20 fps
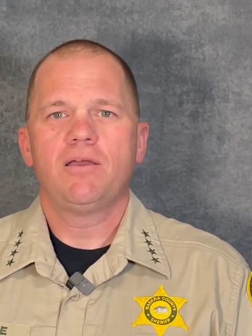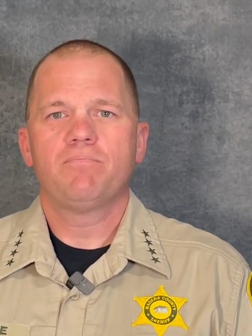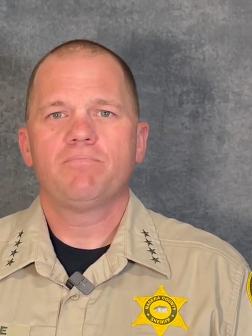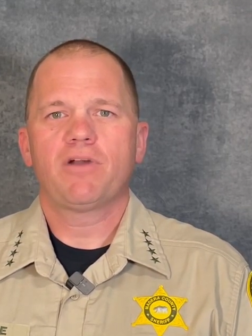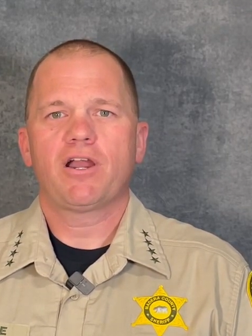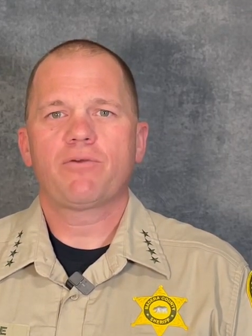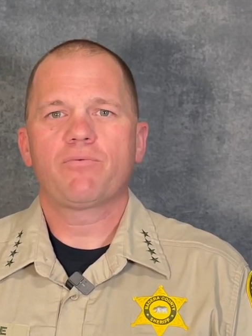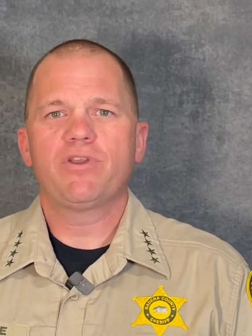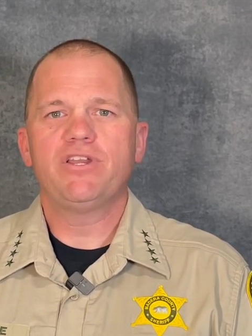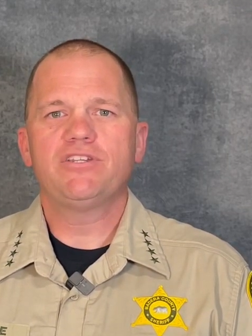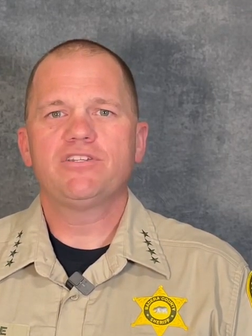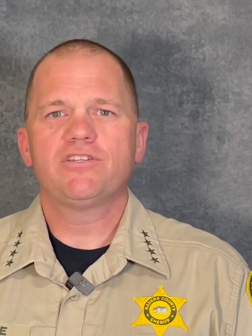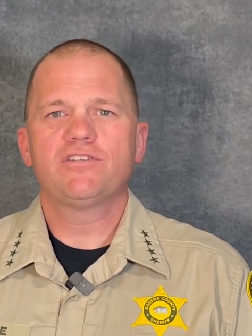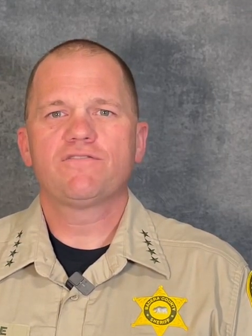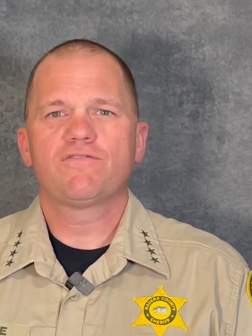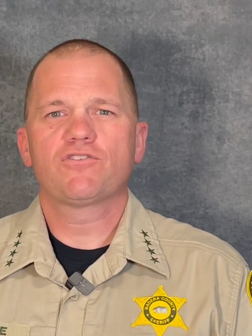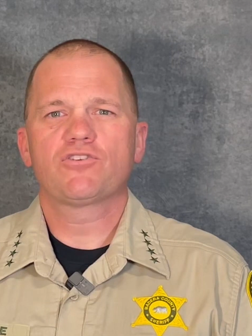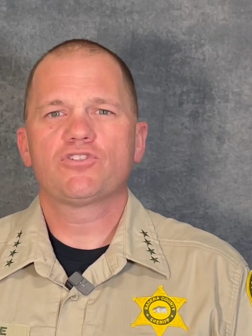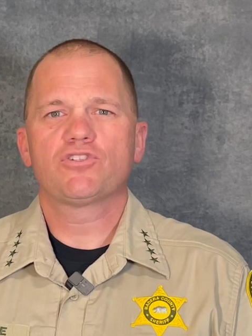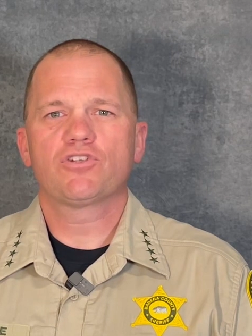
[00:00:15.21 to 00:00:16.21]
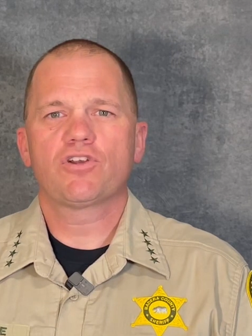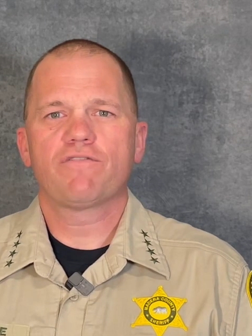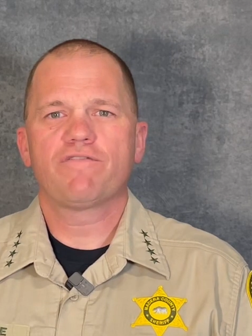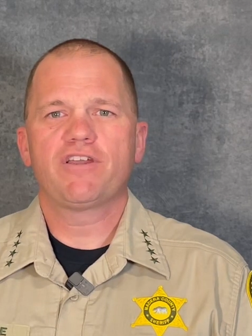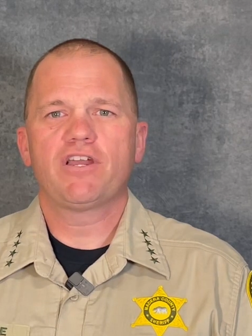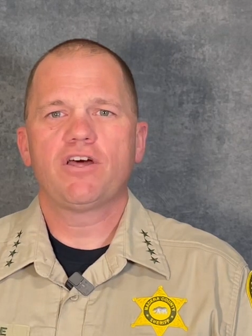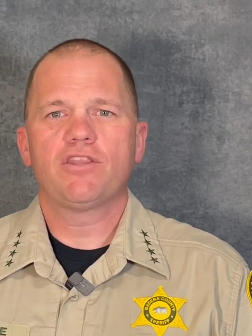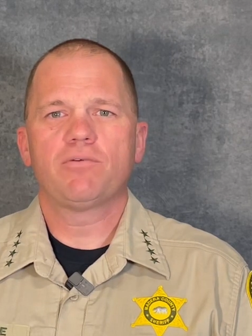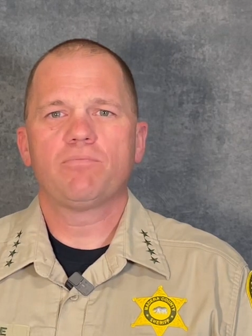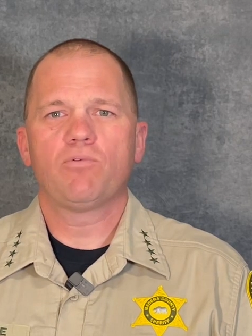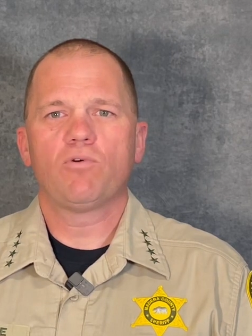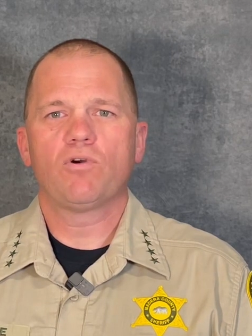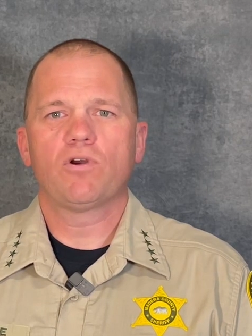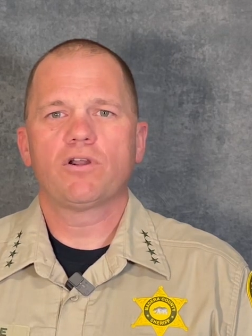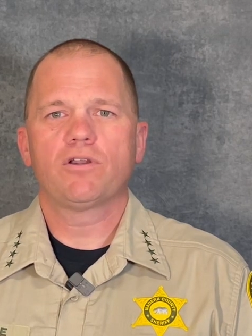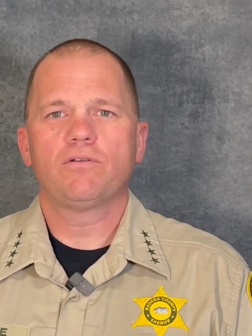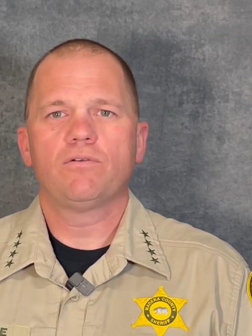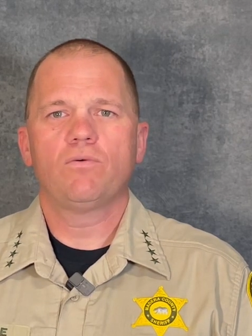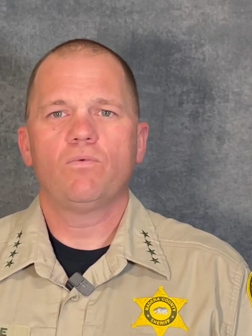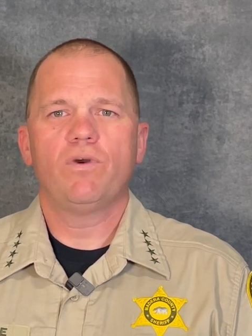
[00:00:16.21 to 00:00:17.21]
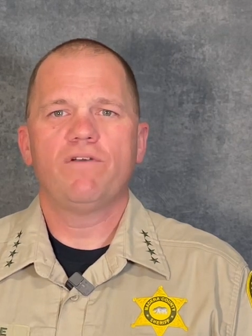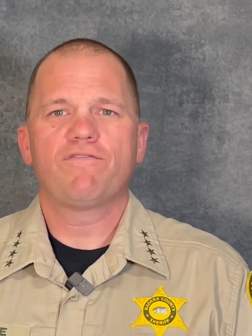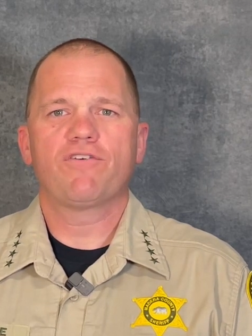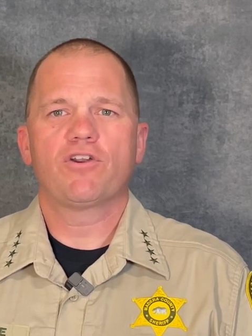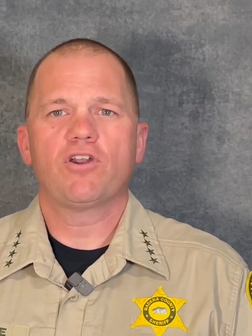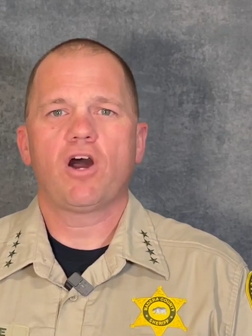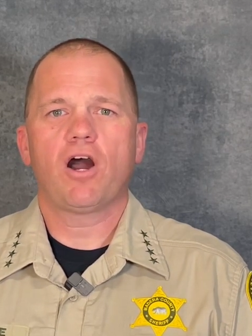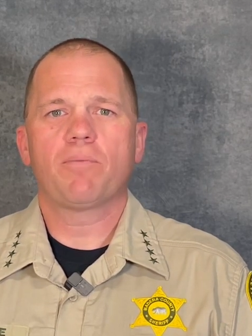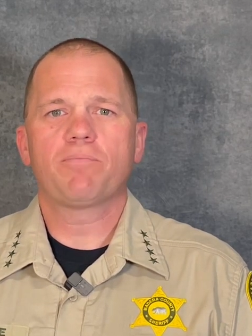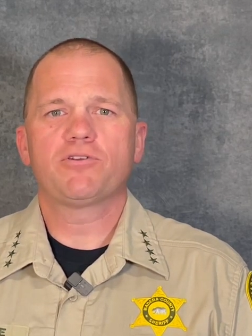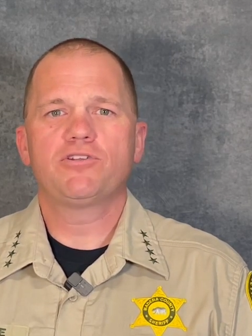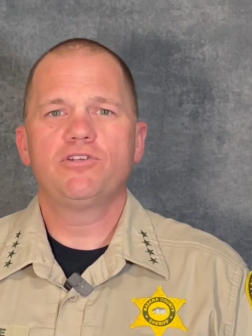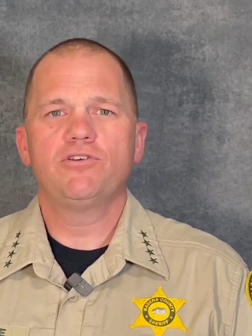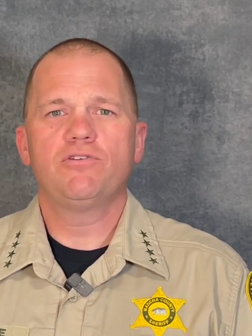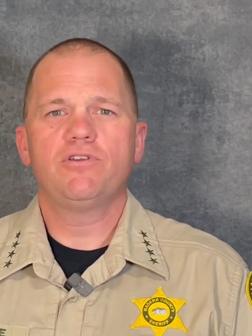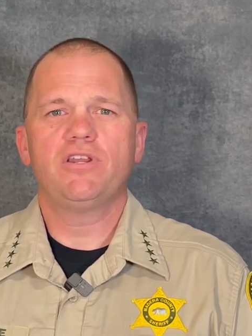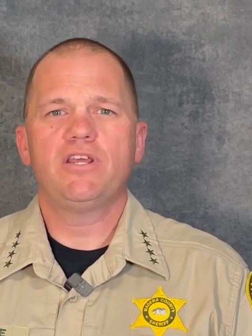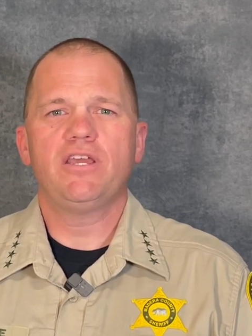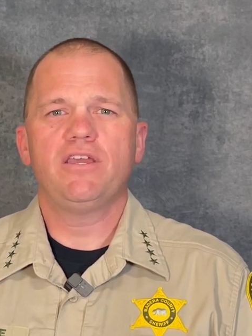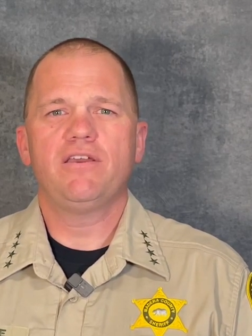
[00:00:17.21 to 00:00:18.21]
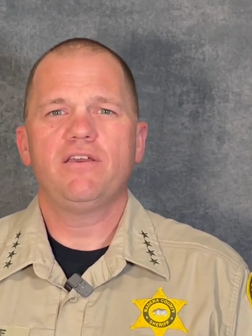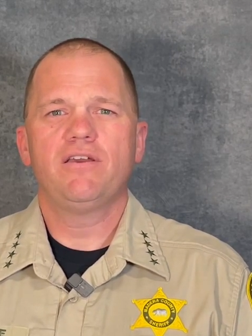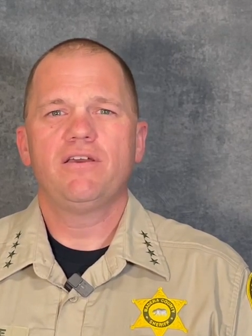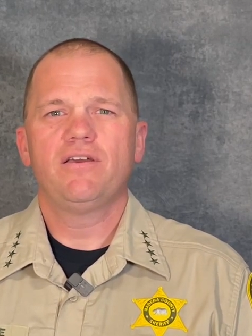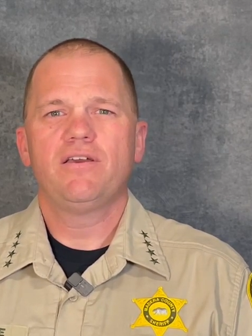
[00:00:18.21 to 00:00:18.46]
My reasons for serving on the board went from an opportunity